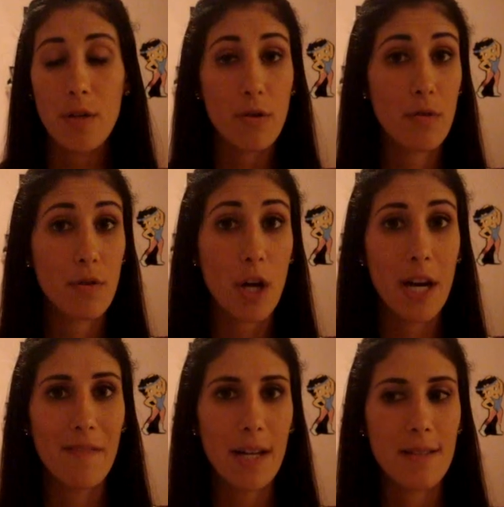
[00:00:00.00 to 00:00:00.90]
So
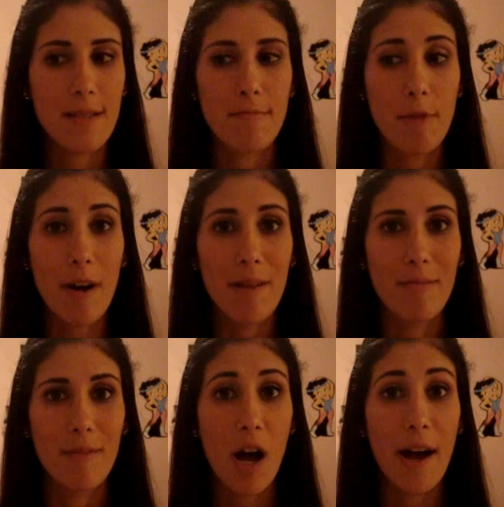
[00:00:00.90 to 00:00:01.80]
sorry in advance. Alright,
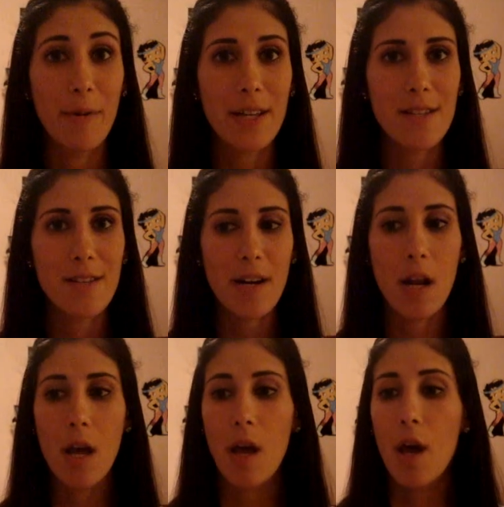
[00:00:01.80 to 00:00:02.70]
I will get started.